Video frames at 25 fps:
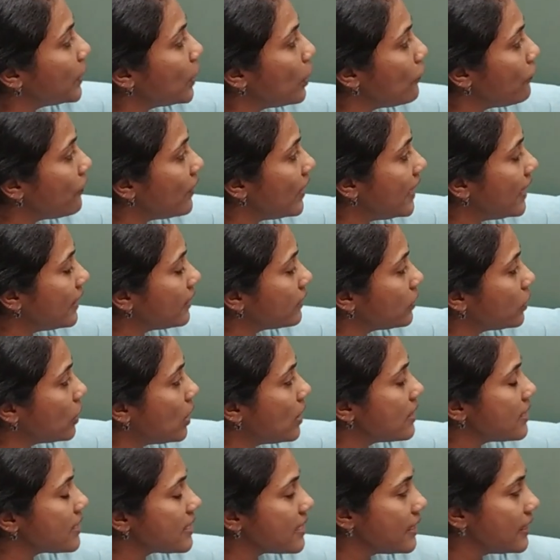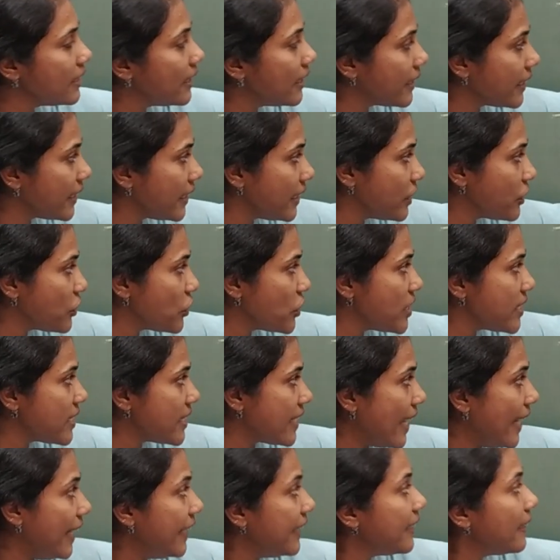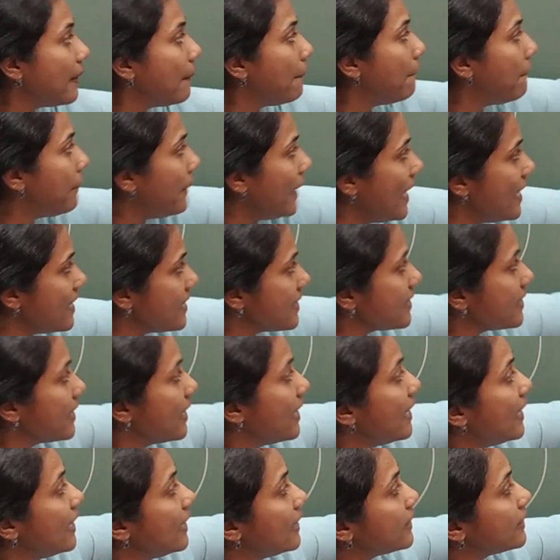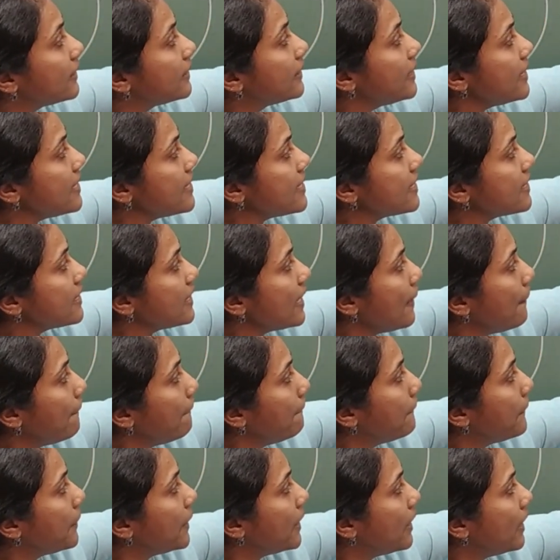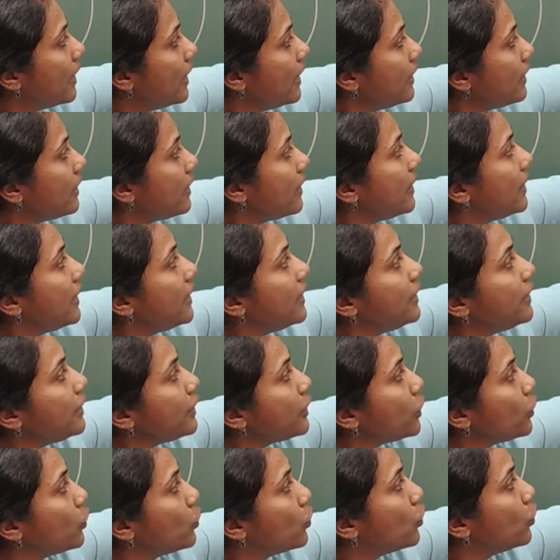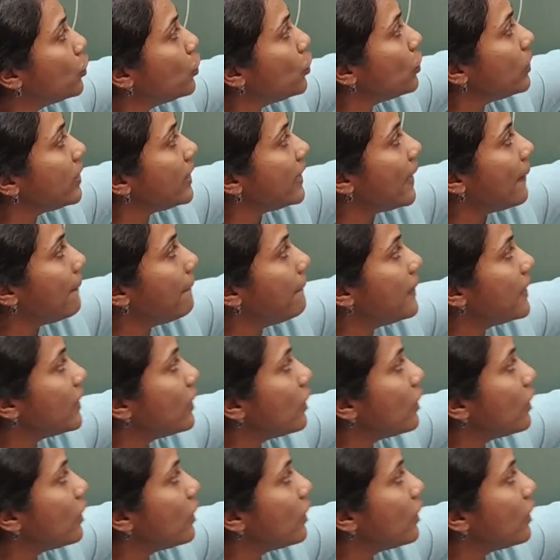of electrons in the EG set plus this number into number